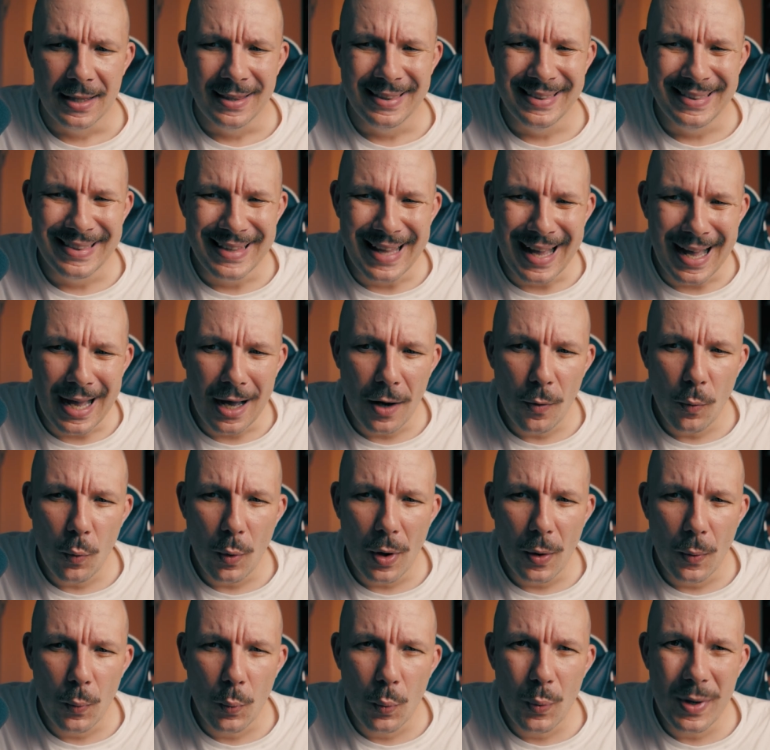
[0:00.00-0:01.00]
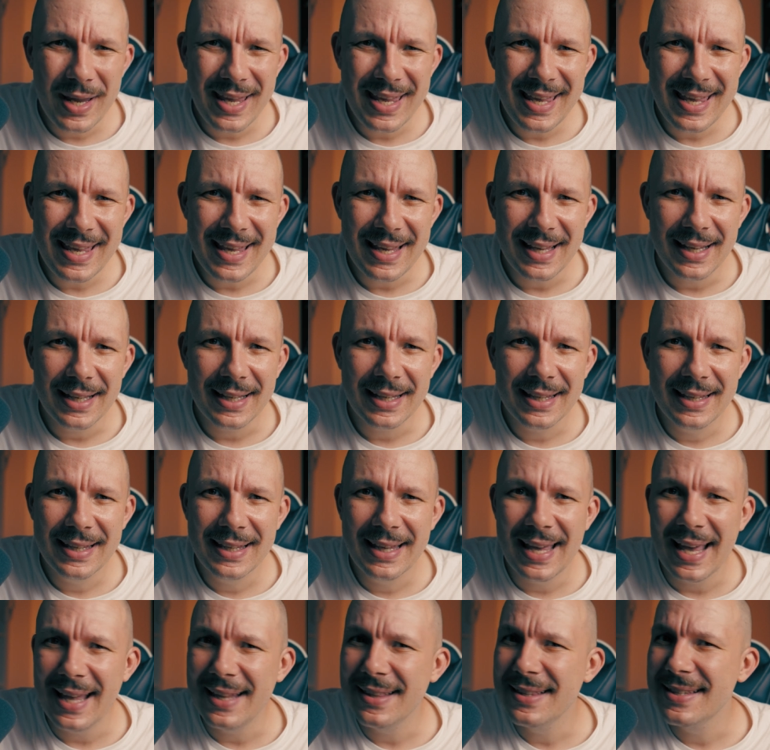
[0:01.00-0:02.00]
Now we
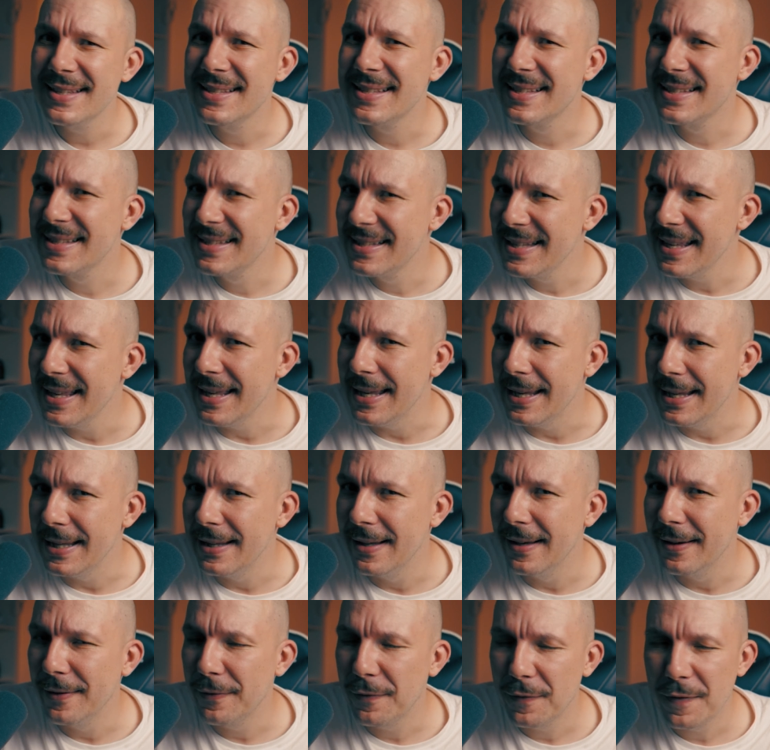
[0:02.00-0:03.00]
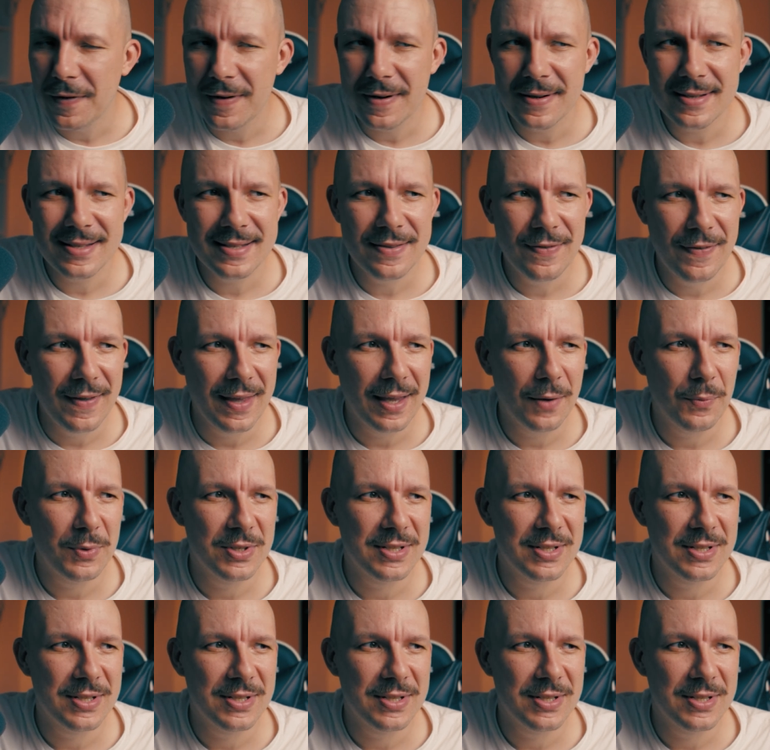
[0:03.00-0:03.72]
can see the first thing